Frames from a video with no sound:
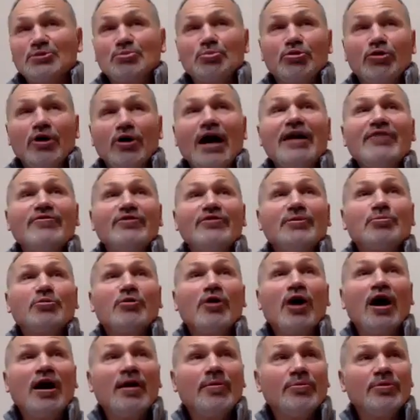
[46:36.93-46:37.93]
private
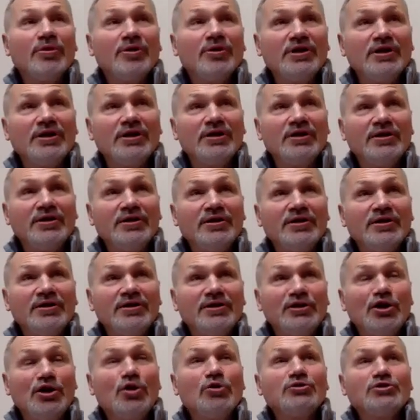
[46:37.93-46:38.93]
property,
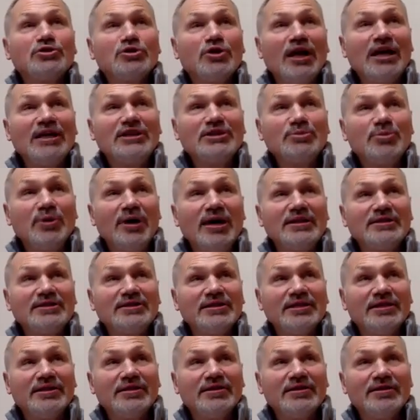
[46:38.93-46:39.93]
no
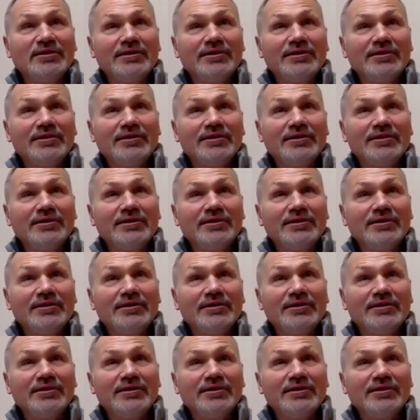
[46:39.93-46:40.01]
trespassing.